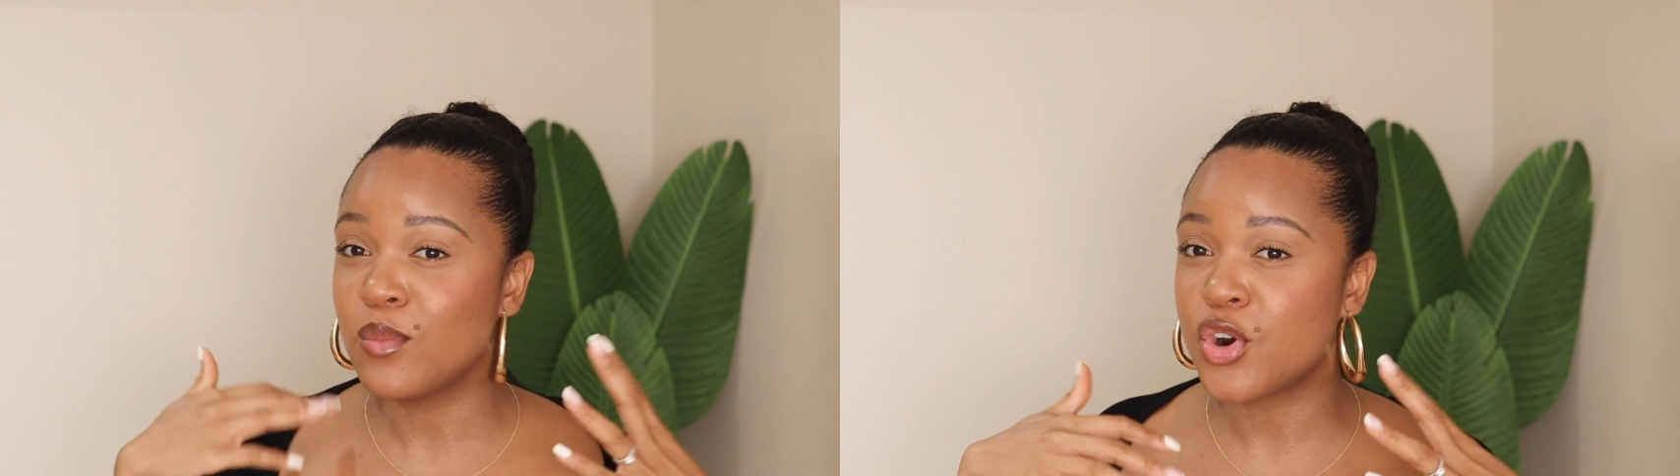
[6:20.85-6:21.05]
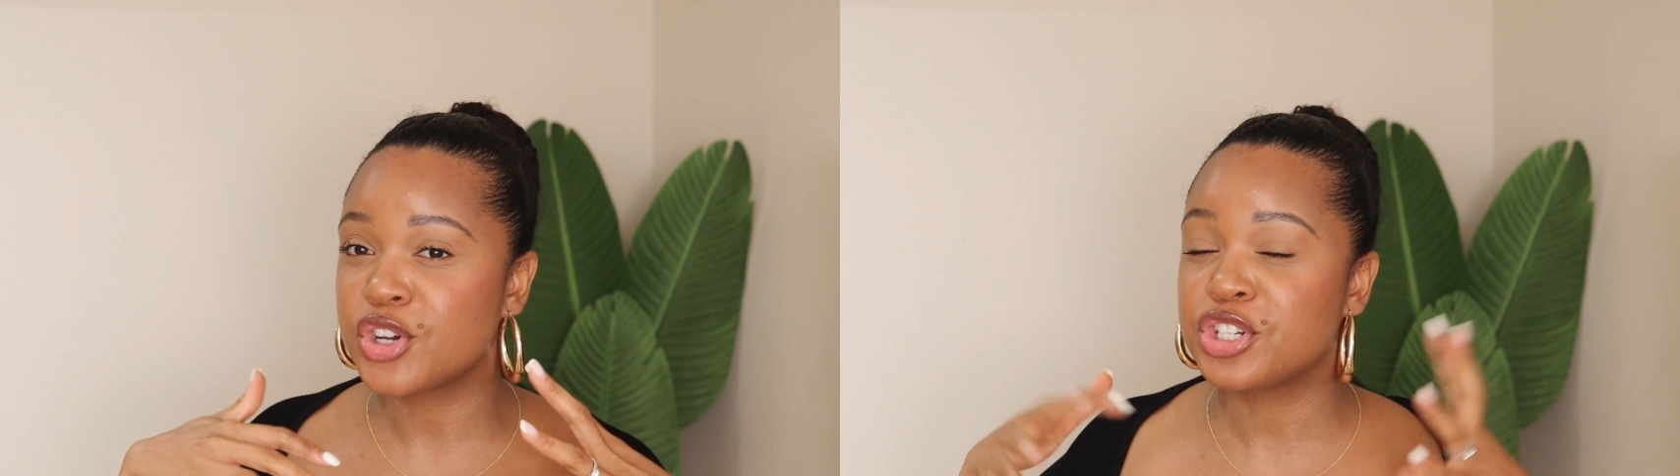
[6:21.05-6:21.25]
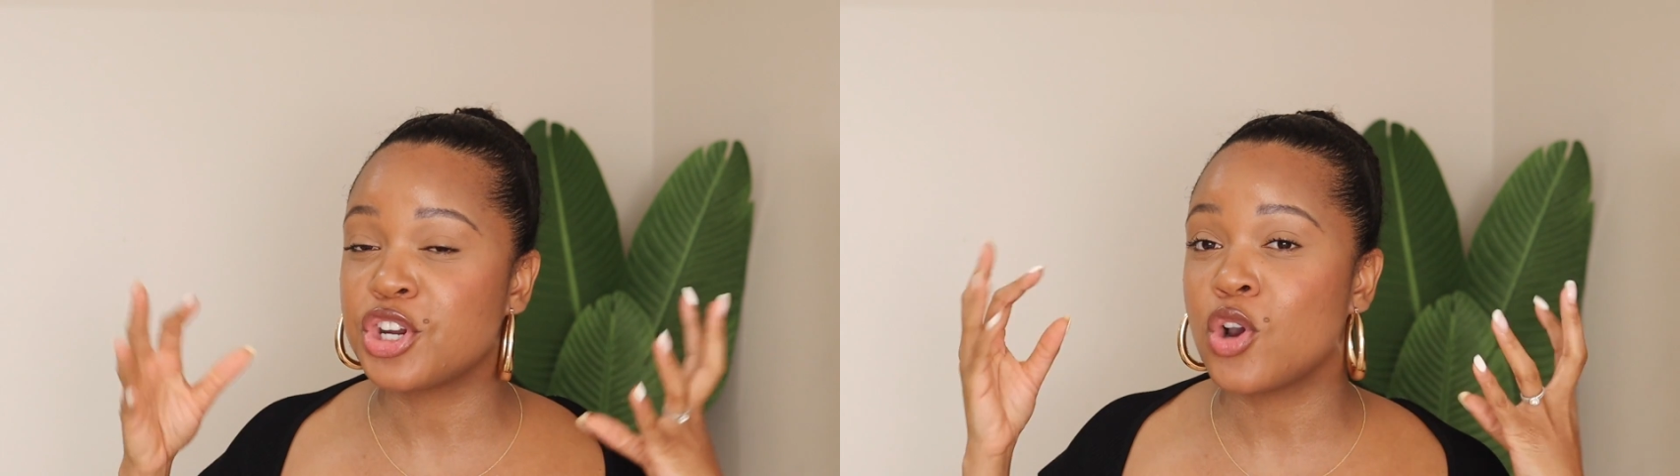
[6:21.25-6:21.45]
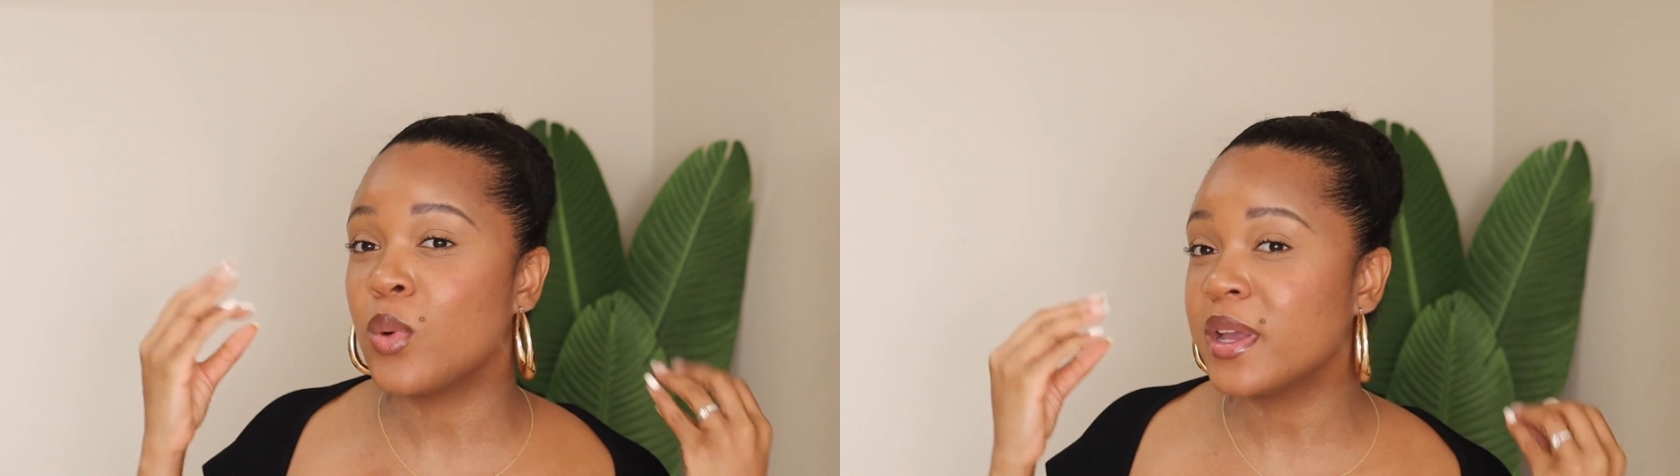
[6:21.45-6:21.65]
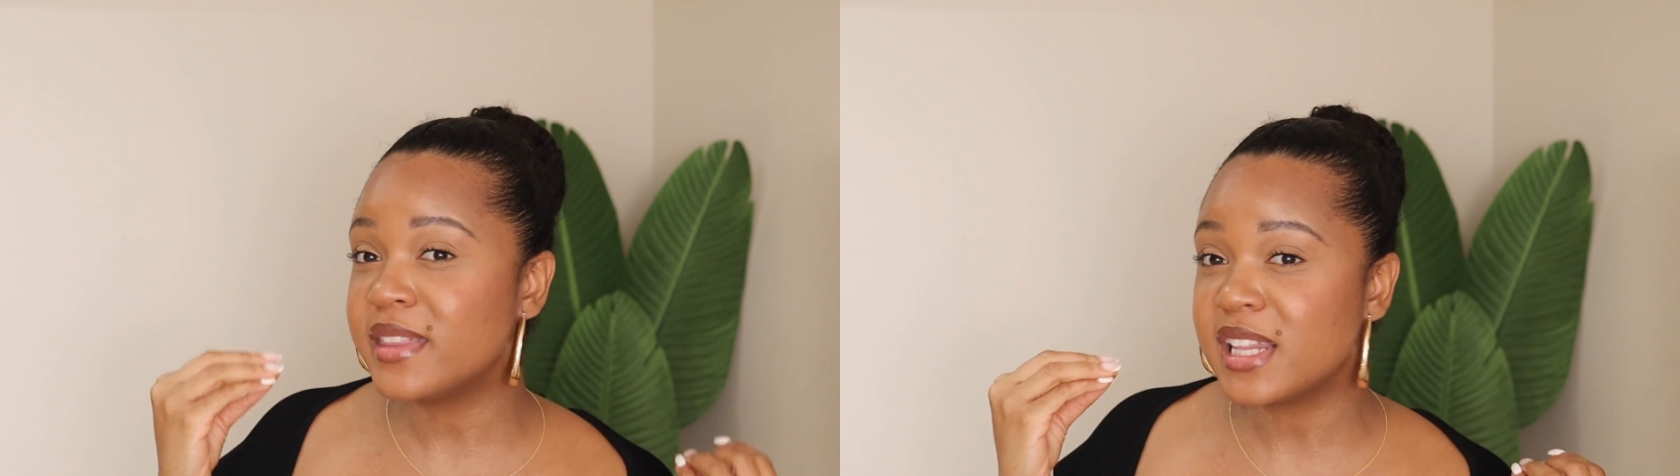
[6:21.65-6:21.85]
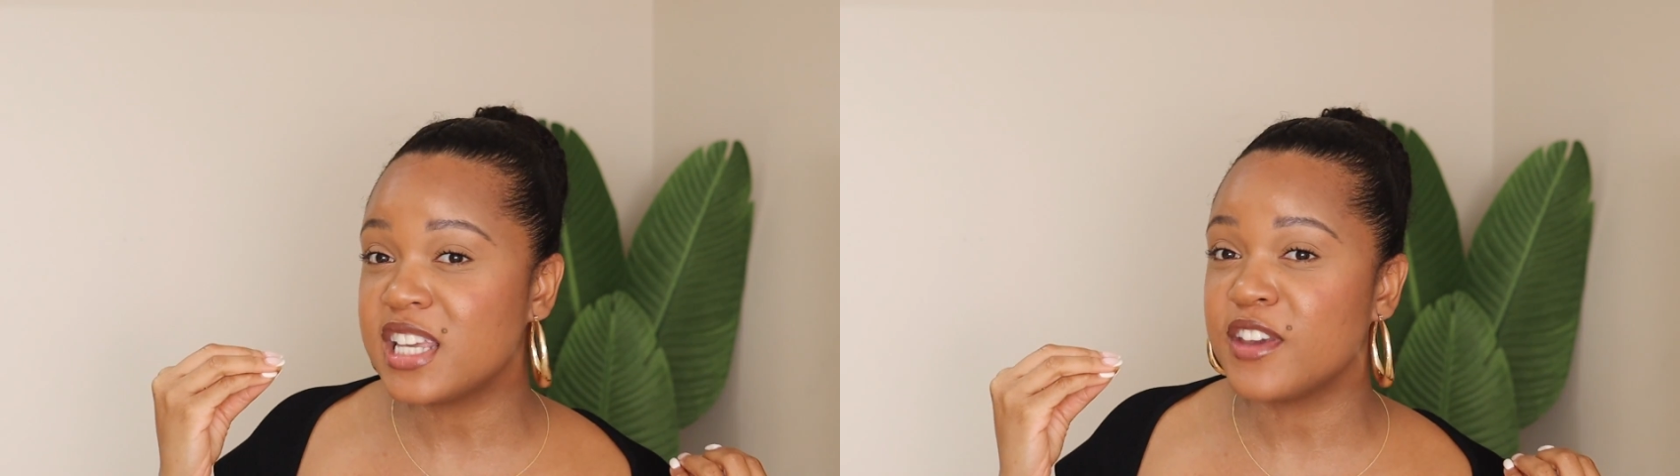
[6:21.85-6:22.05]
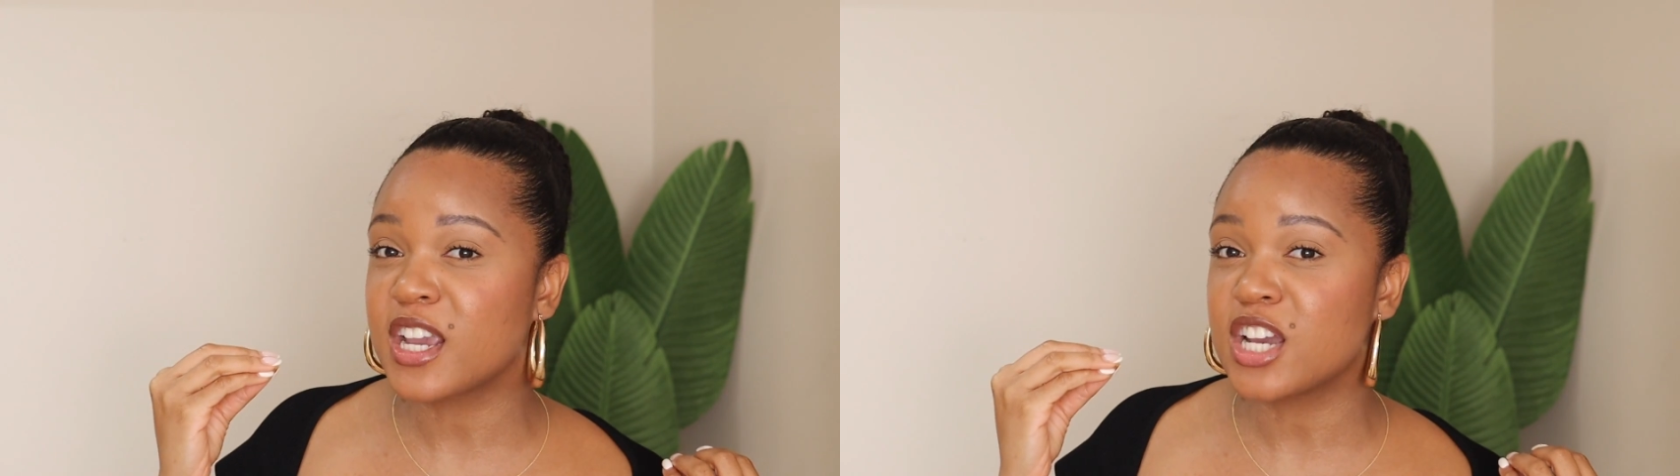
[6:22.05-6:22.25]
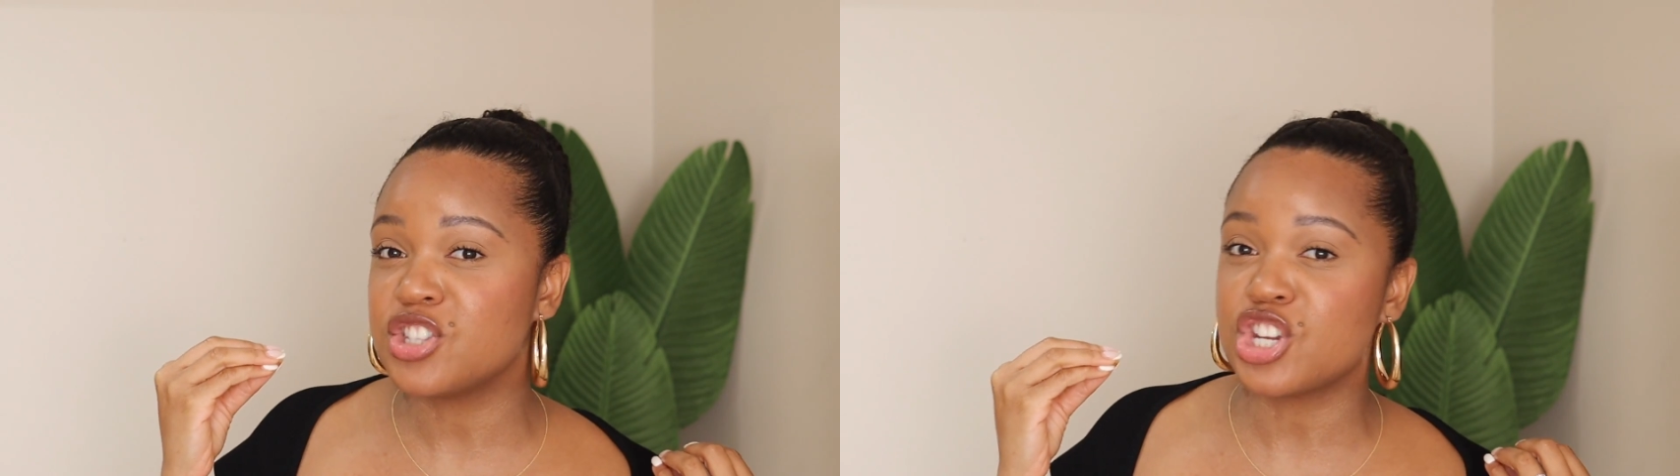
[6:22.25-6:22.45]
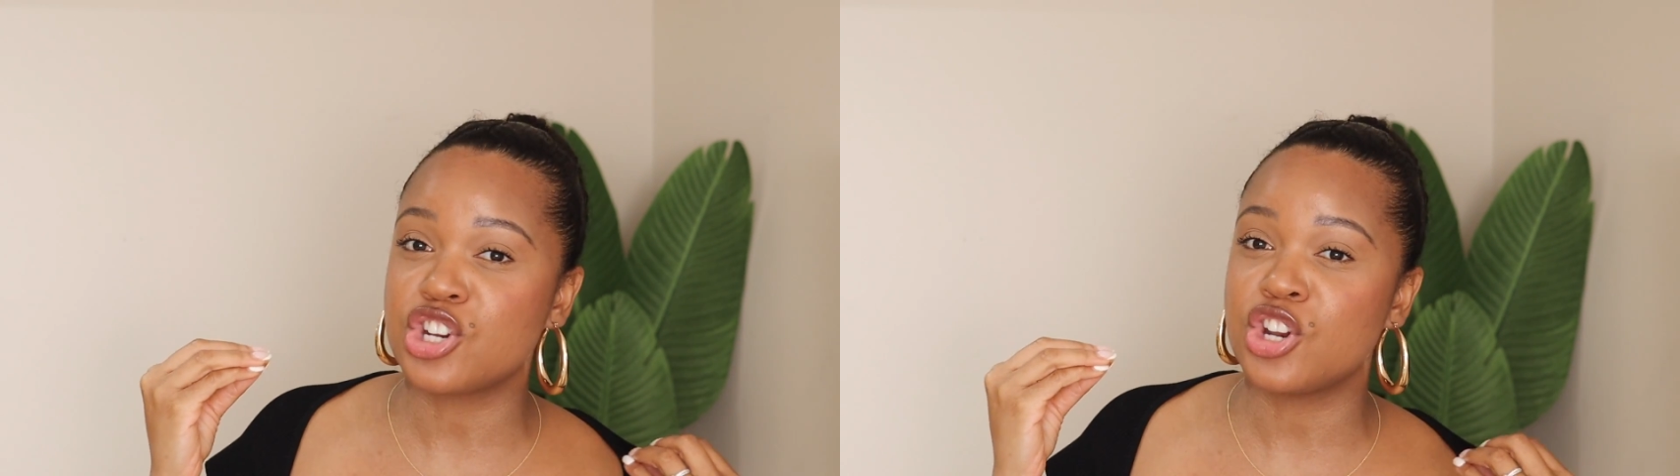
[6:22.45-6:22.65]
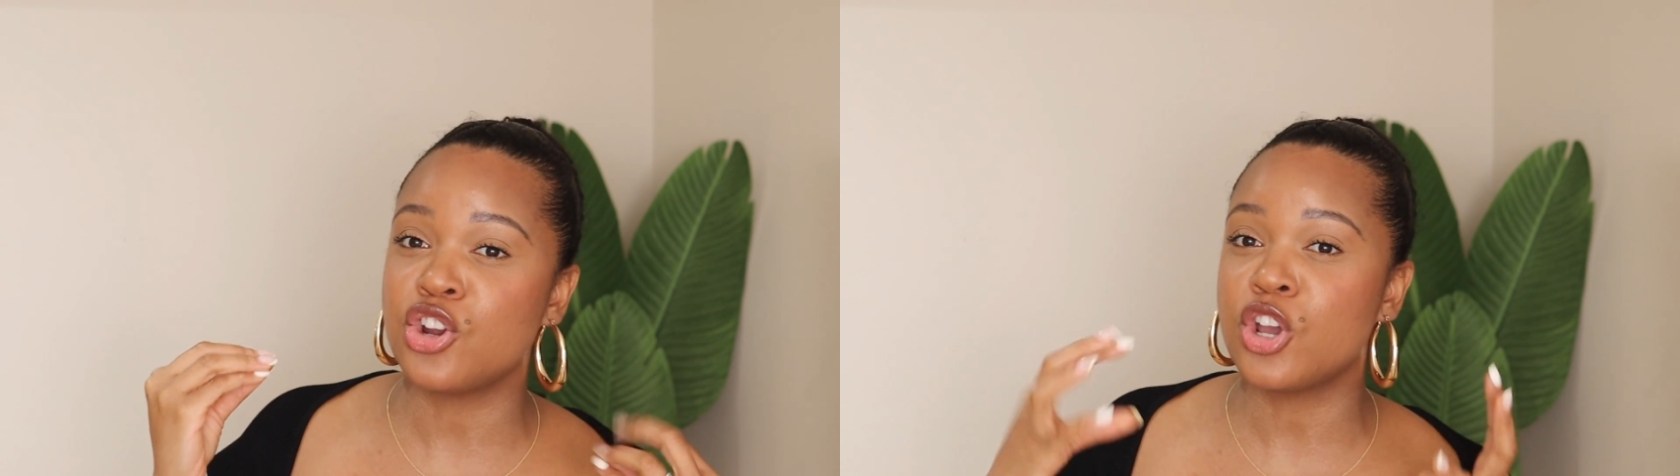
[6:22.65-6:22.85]
moisture with the leave-in
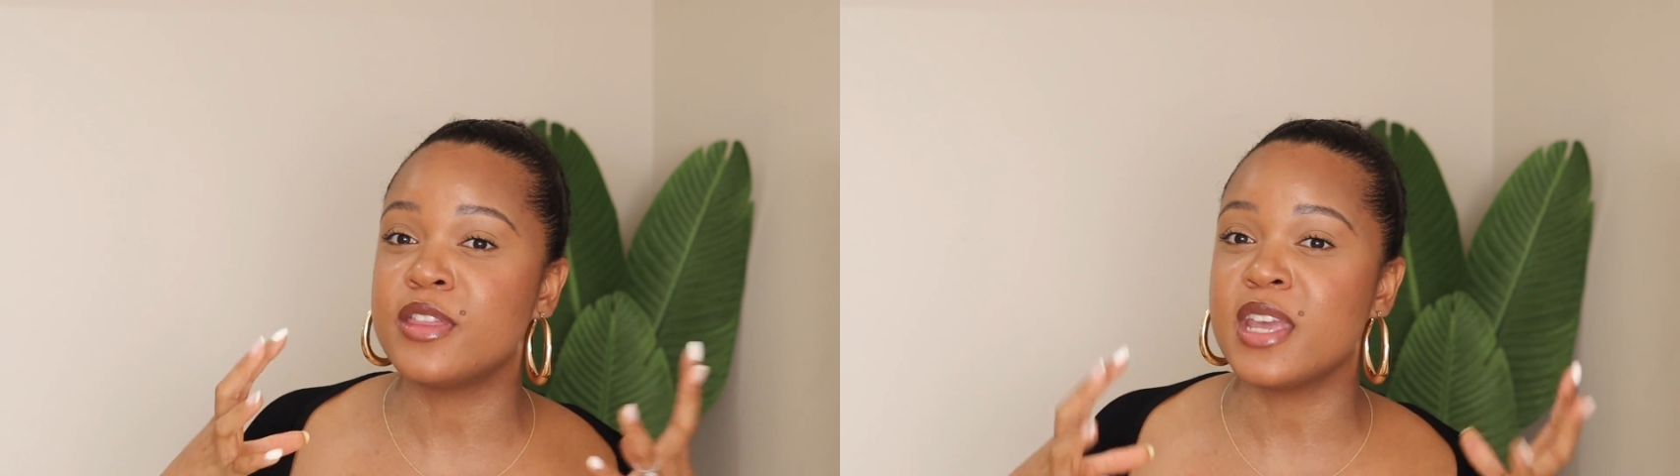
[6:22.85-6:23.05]
conditioner,